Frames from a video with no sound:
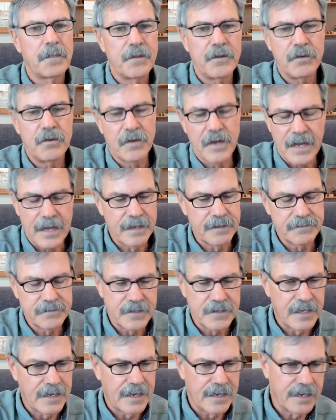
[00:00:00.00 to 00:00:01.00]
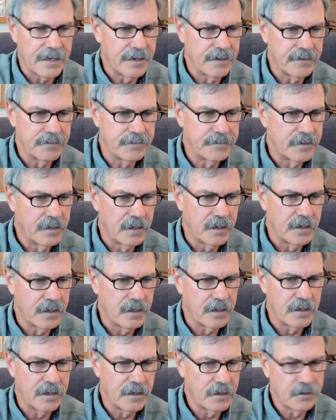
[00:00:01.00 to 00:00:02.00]
you have to have
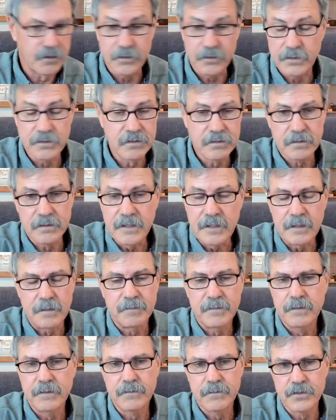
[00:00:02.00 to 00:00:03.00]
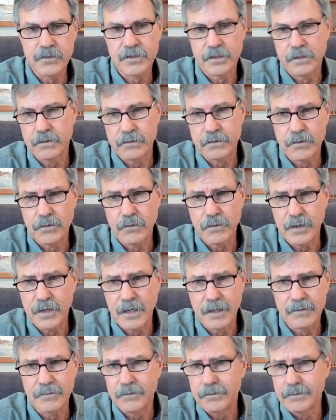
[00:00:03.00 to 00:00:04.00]
uh, a good sleep for cells to
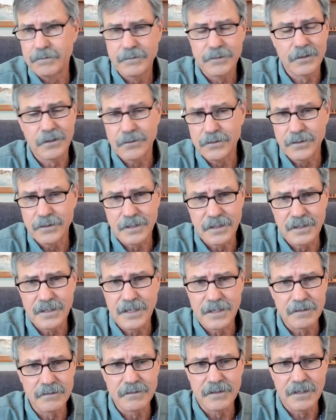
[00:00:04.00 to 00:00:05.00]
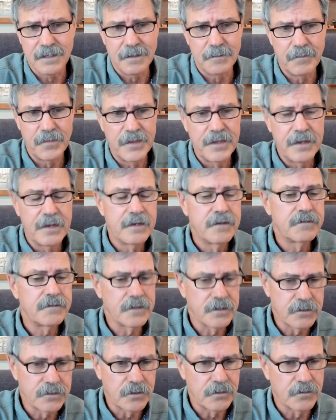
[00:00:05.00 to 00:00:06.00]
recover. Cells need downtime.
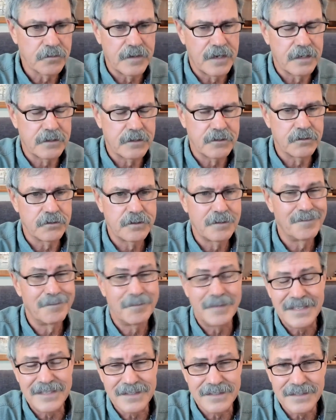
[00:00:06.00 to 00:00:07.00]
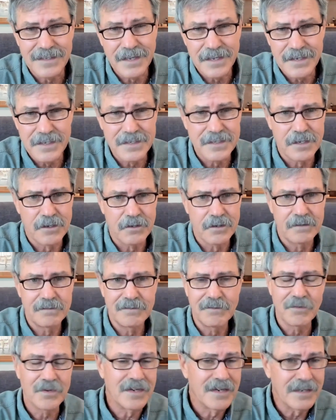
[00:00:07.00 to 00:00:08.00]
Physical factors, being sedentary,
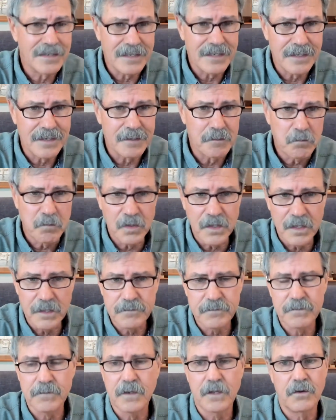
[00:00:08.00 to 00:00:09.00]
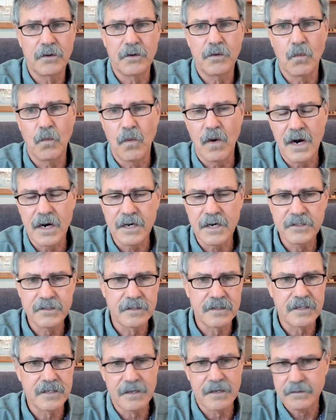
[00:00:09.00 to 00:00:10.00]
we're not getting blood flow to wash the
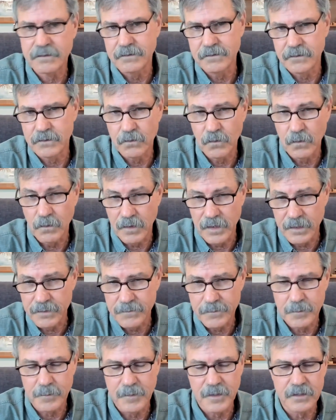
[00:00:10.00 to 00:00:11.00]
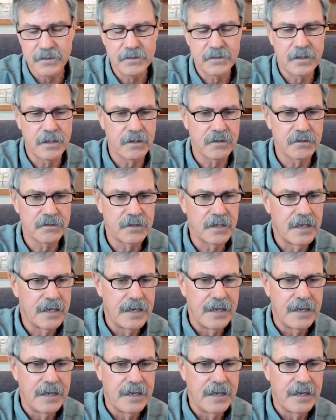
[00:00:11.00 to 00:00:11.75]
toxins away from our cells.